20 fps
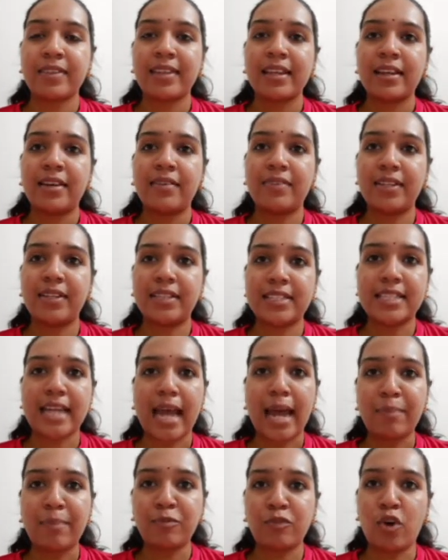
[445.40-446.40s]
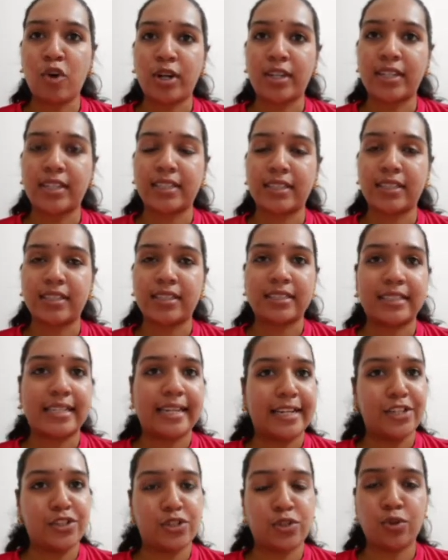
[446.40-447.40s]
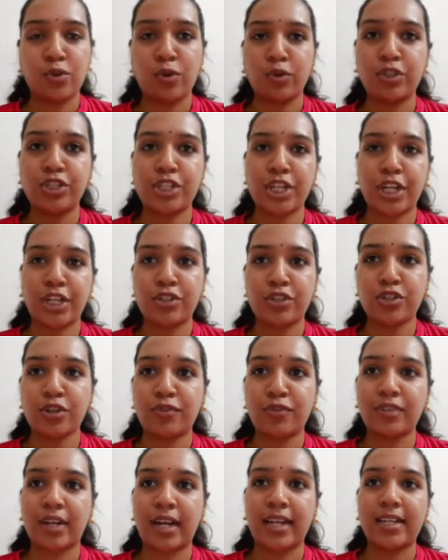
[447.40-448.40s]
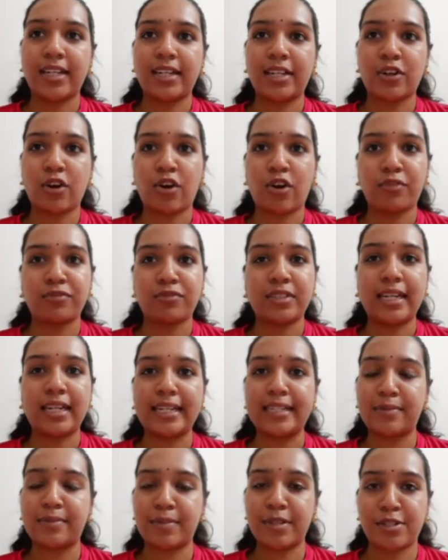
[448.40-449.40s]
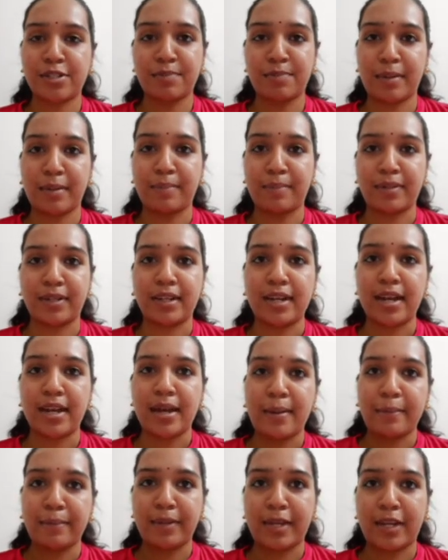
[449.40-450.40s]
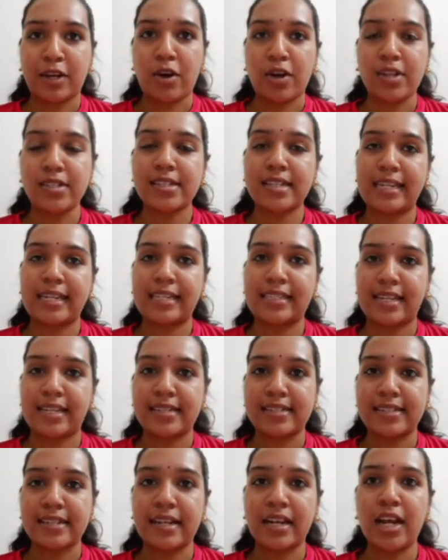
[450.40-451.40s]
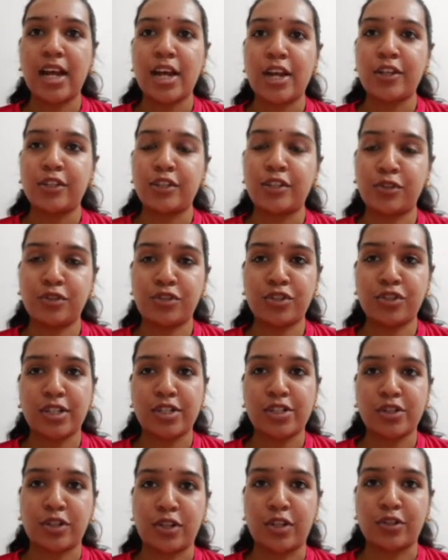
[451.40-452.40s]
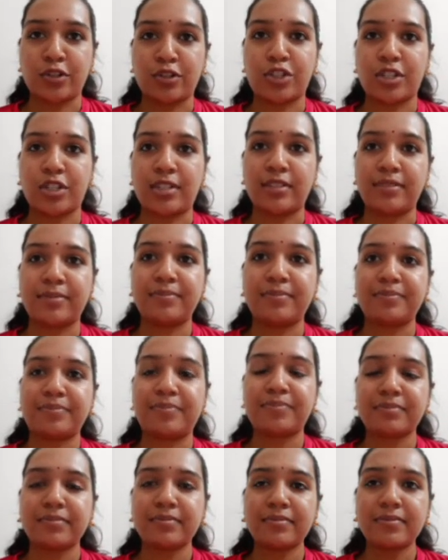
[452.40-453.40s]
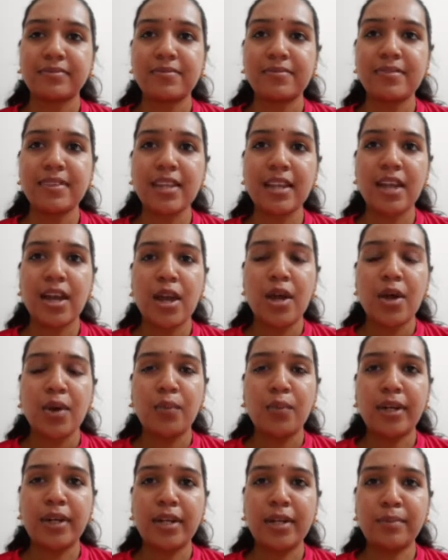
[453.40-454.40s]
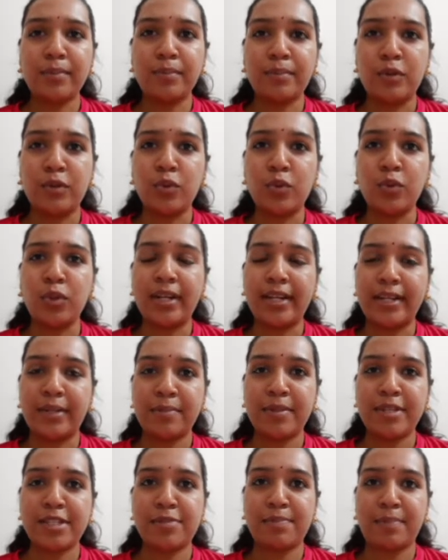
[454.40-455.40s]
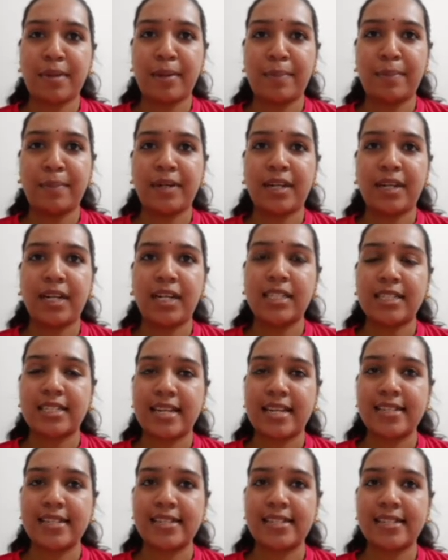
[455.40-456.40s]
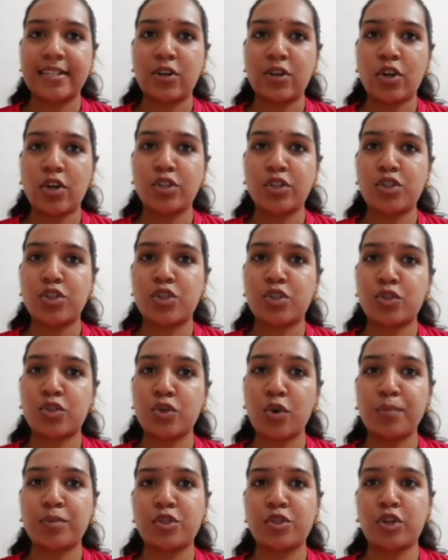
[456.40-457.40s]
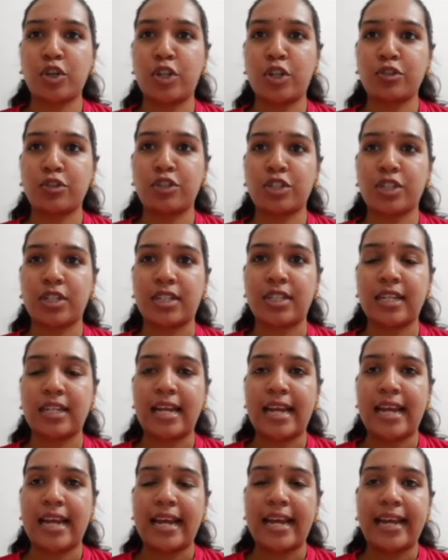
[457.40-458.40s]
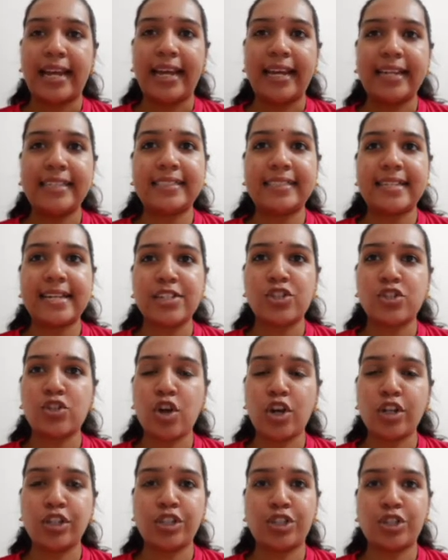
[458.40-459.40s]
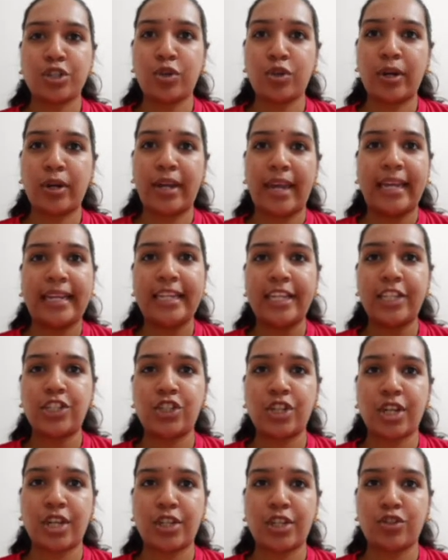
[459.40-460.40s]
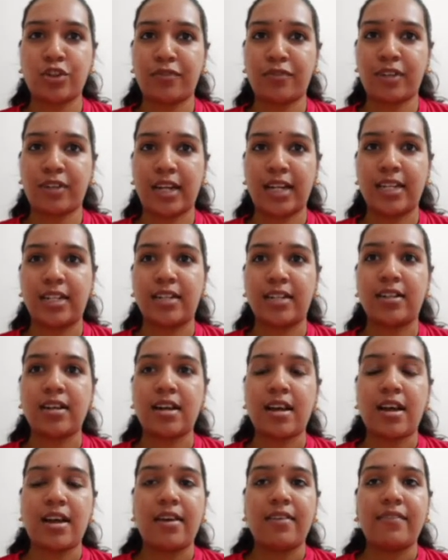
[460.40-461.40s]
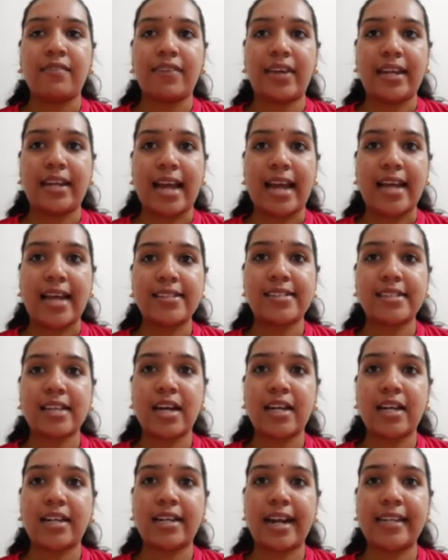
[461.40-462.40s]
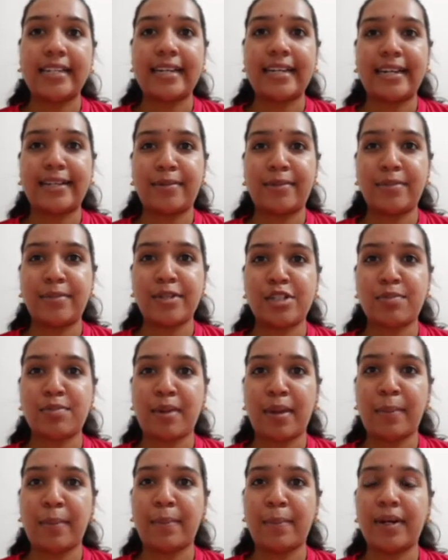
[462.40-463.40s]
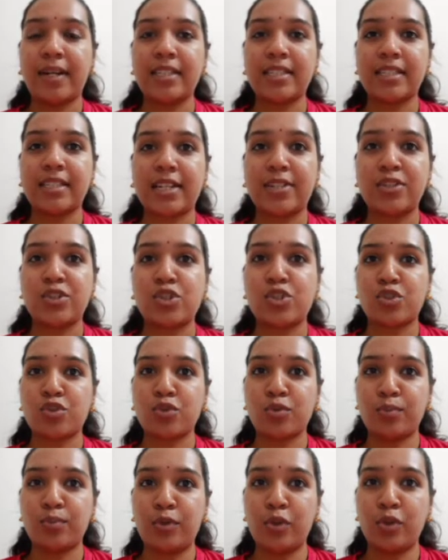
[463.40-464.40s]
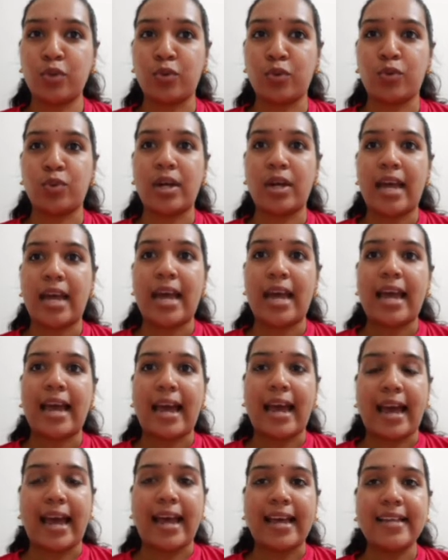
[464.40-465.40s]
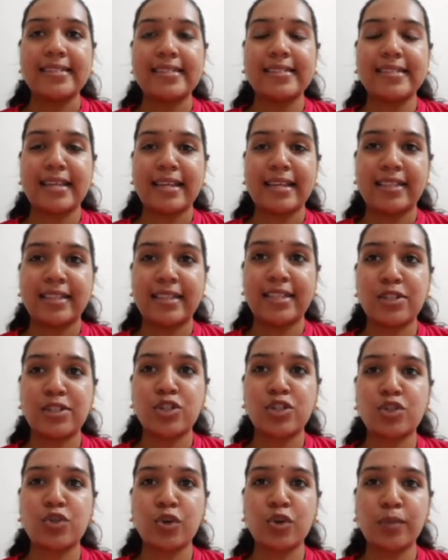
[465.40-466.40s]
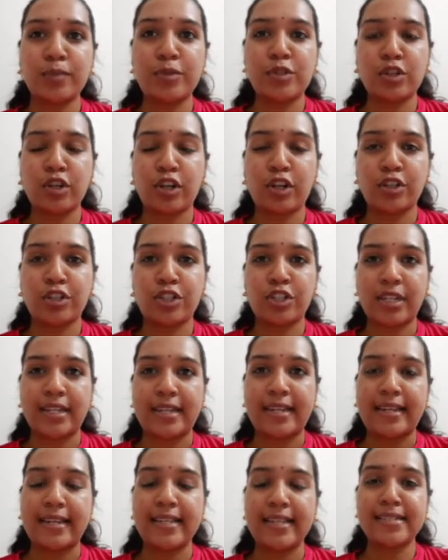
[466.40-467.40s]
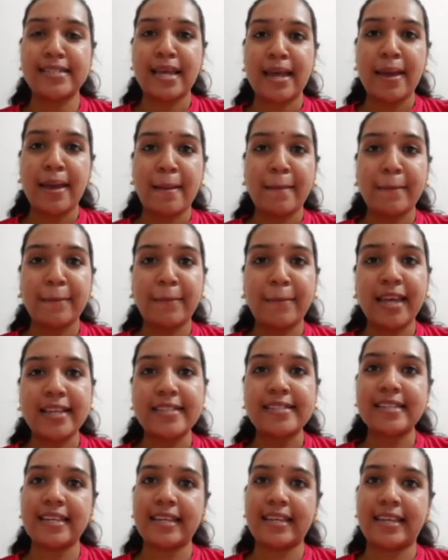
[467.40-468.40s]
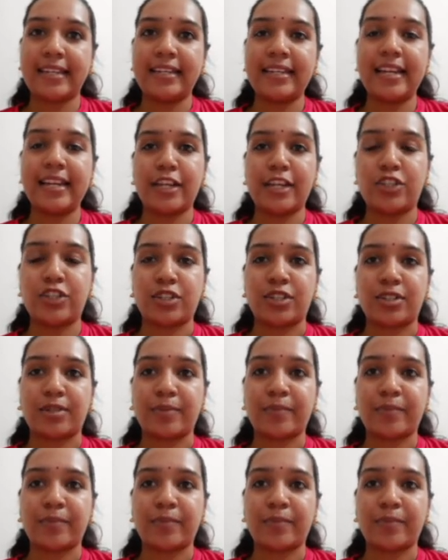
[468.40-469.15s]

With tap water, there is no change of color of the litmus paper because it is a neutral solution. When a blue litmus paper tested on soap solution, it does not show any change of color, whereas a red litmus paper turns to blue, as the soap solution is basic in nature.